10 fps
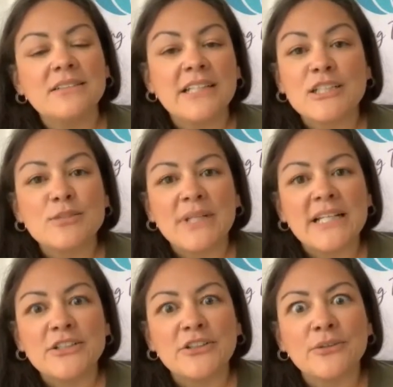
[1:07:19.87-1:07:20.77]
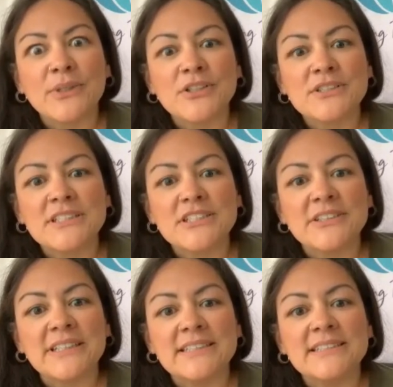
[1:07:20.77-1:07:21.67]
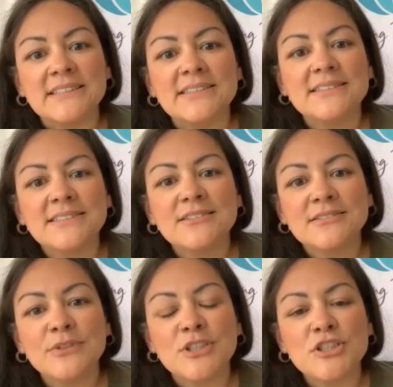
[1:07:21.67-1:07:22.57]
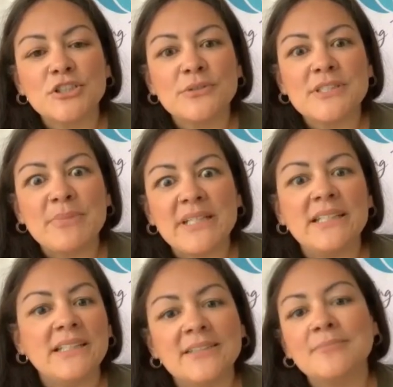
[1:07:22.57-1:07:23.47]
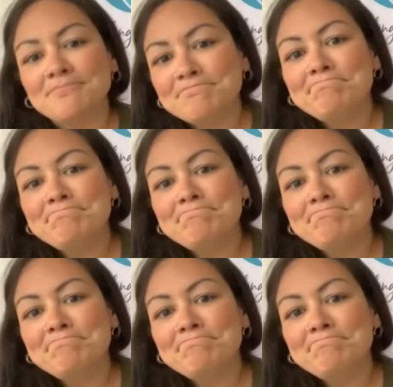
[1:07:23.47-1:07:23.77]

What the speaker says: explain to her where her sister is and where she'll always be, and